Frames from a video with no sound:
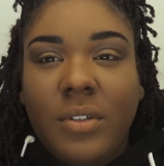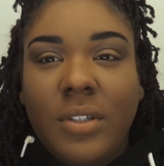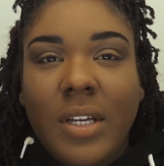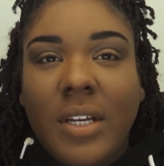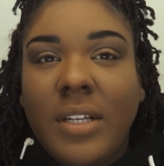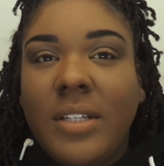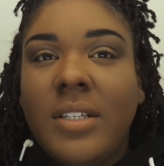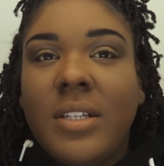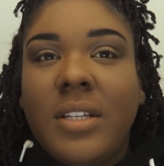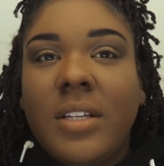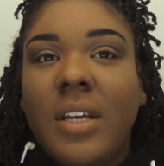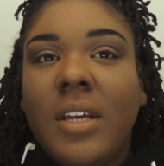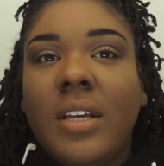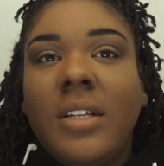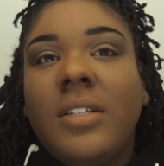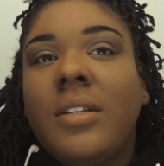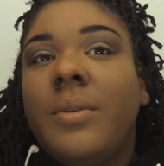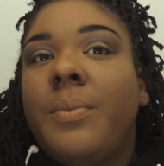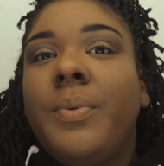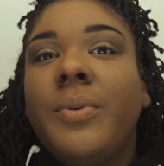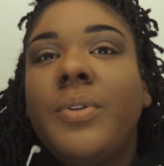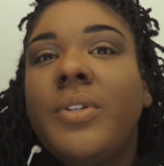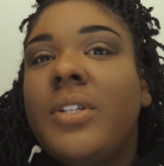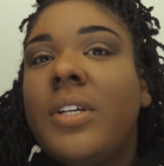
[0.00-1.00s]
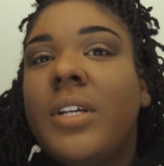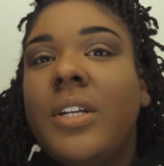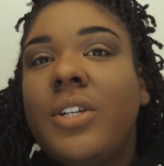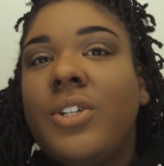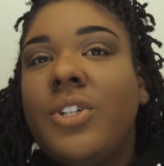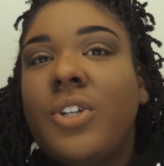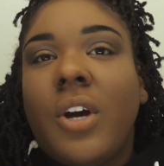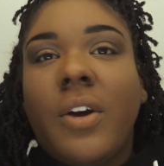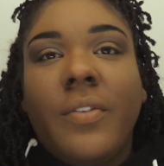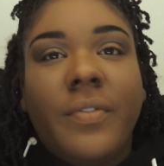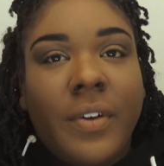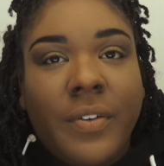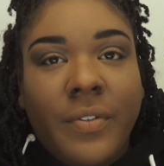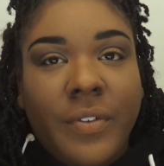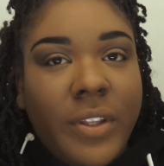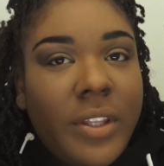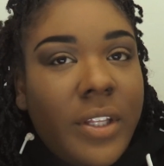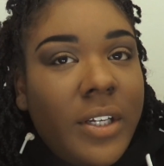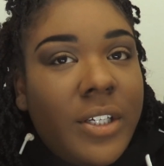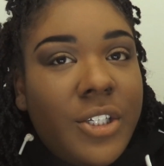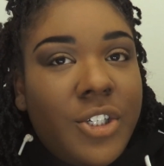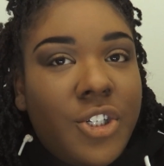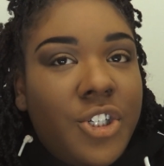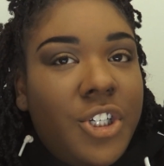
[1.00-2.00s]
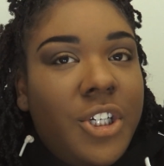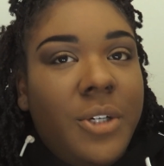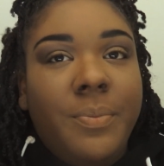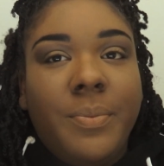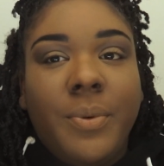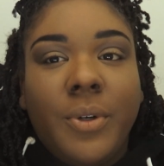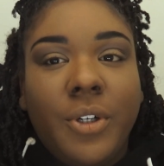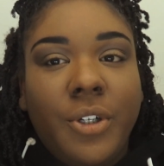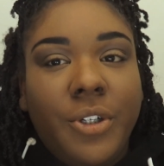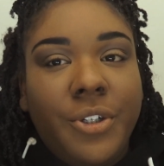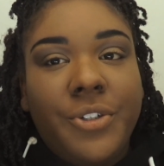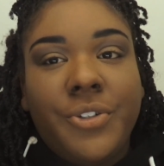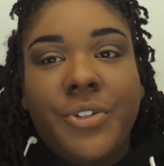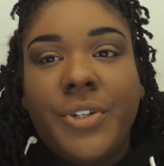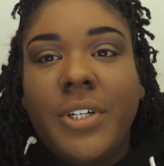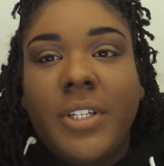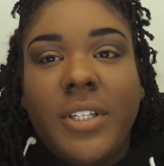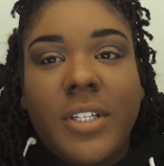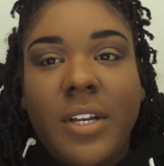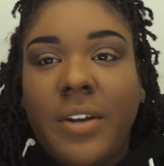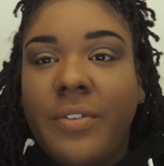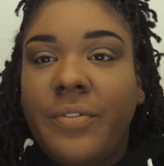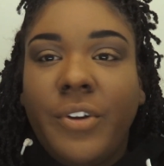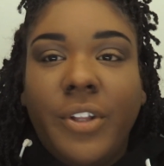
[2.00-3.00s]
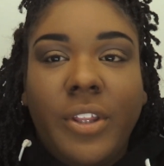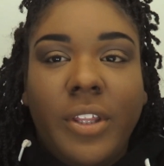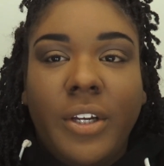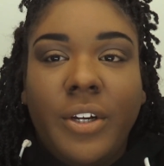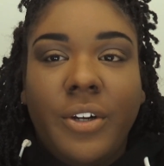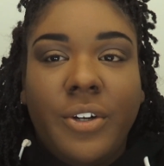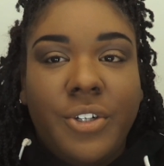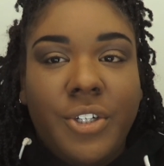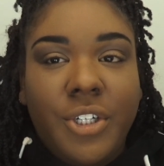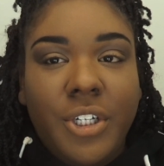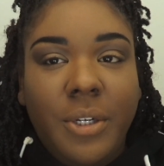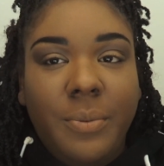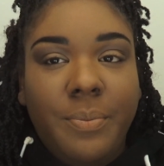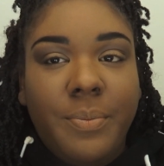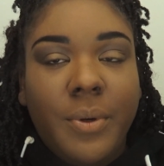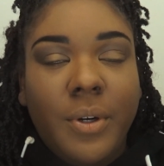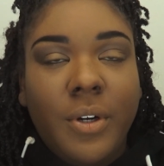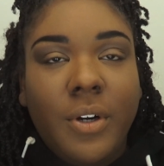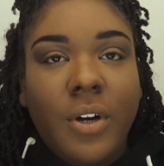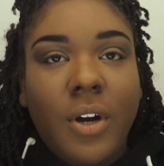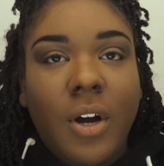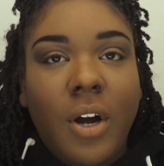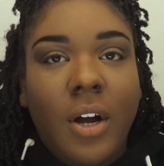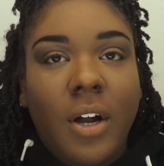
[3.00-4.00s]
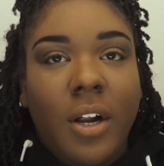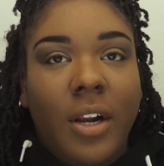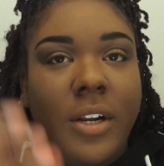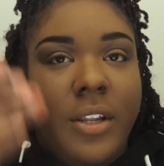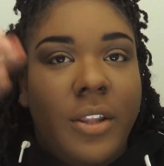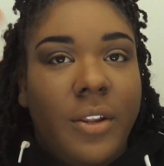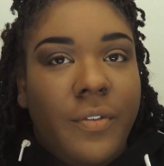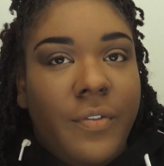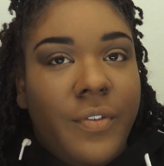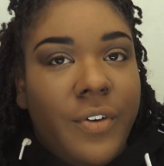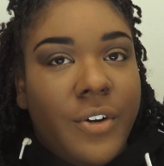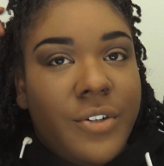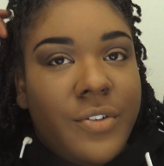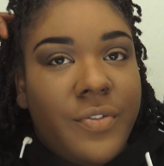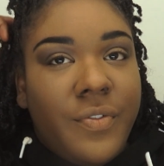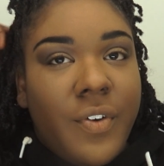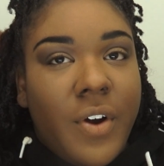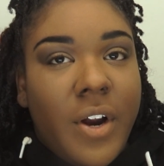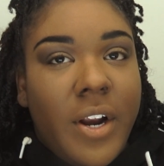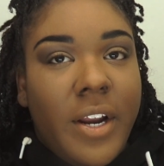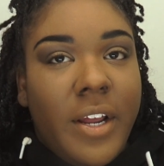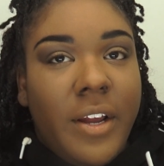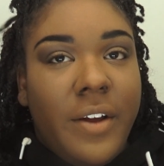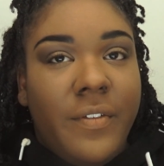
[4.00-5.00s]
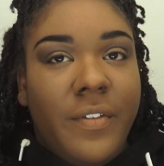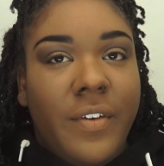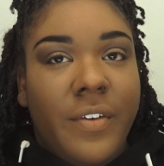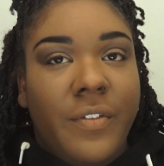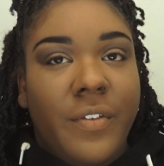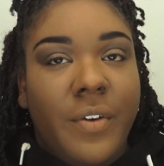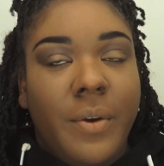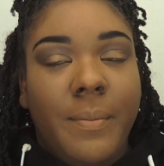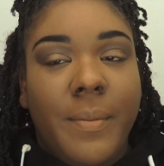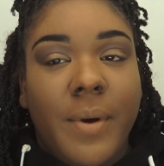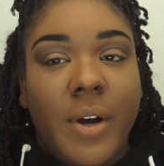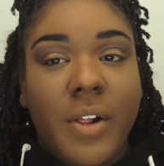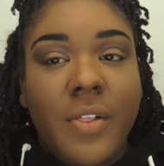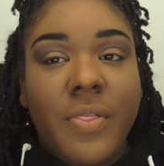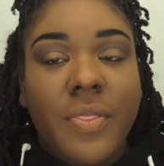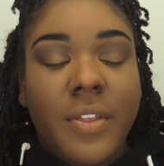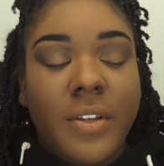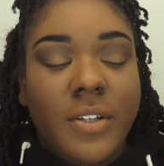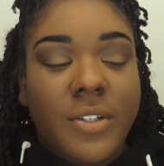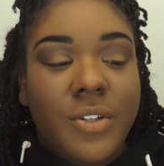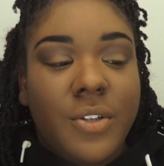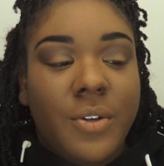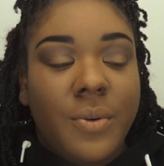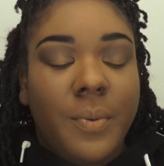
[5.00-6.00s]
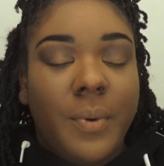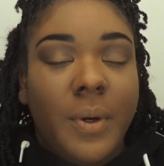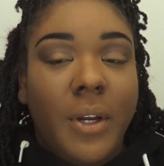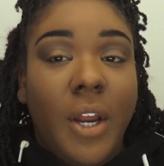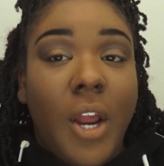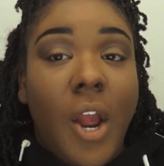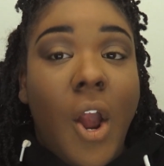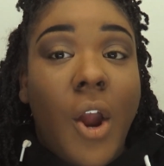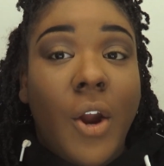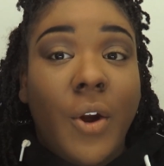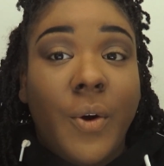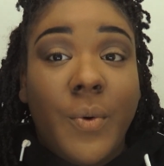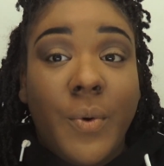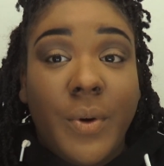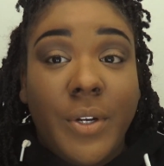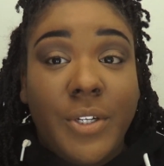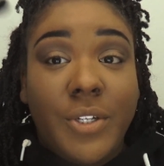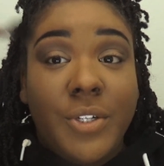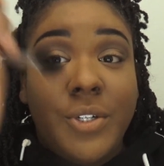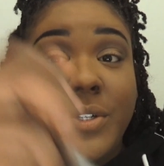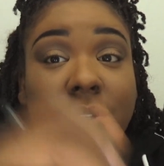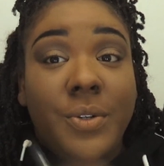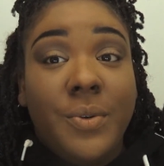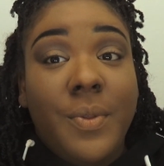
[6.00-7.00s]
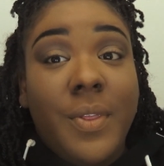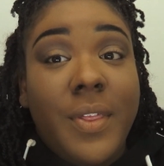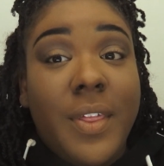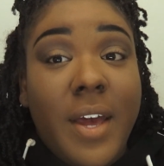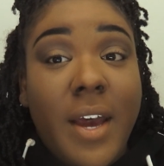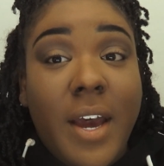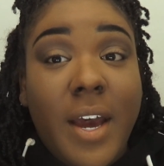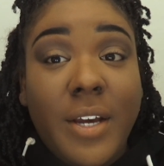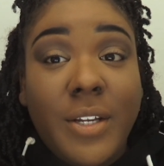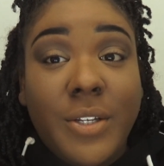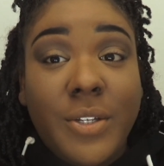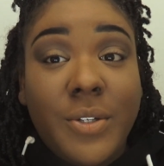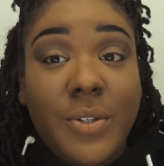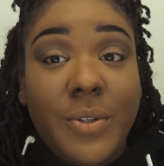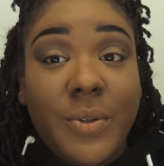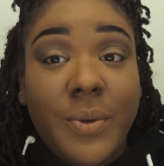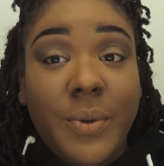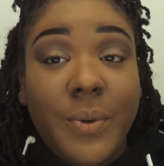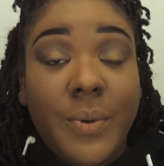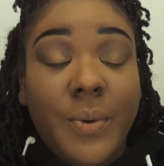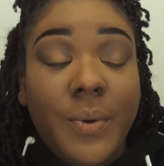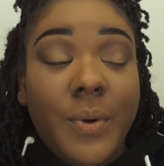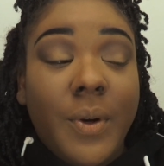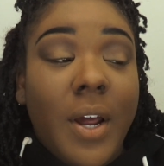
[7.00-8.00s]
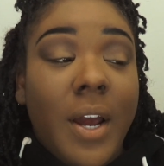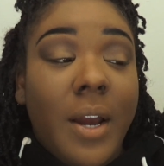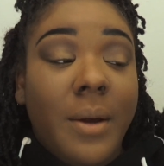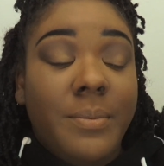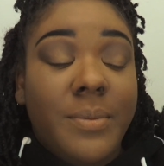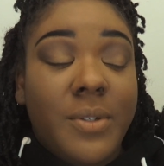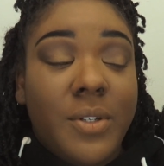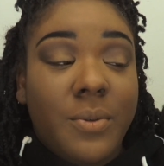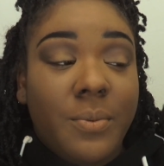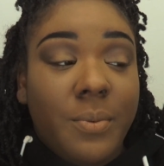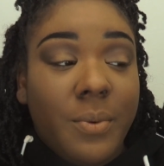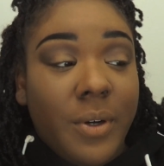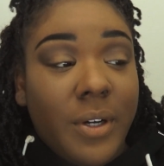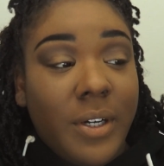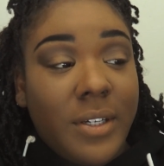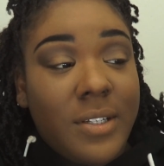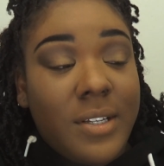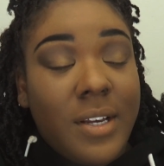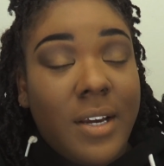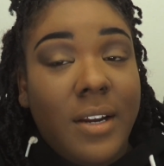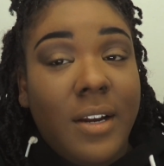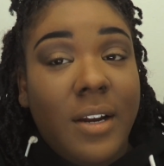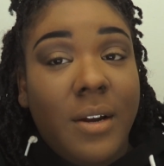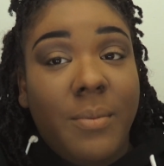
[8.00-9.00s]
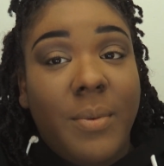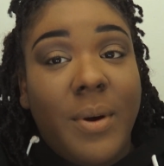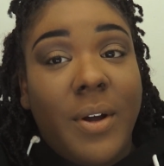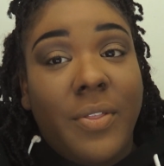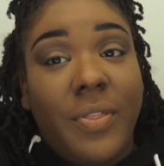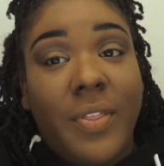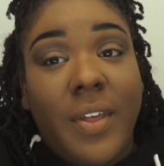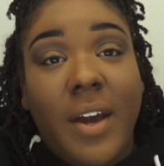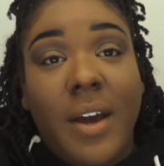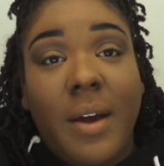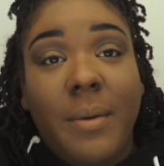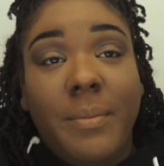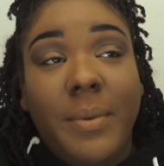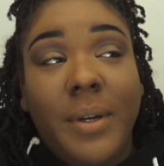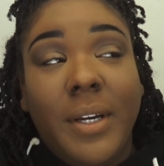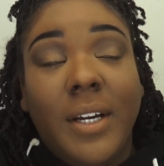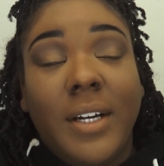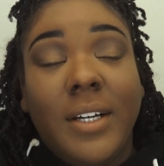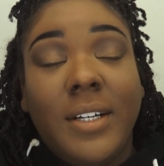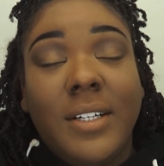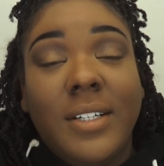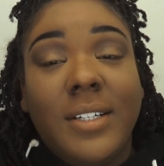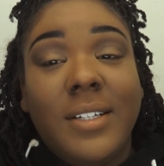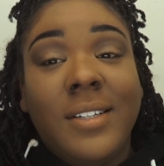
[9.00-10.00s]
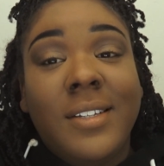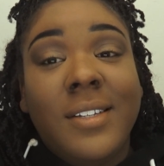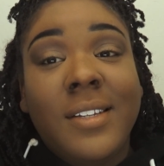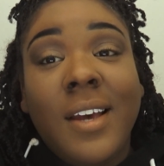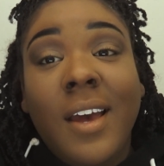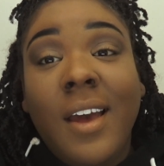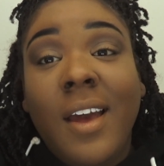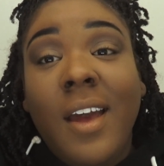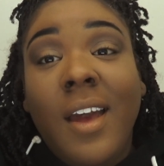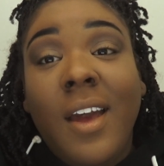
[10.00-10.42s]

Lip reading: it's a percentage off. Everything's cheaper. Your drinks and everything are cheaper on the first Friday of every month. So we are going to do that soon. I'm super excited about that because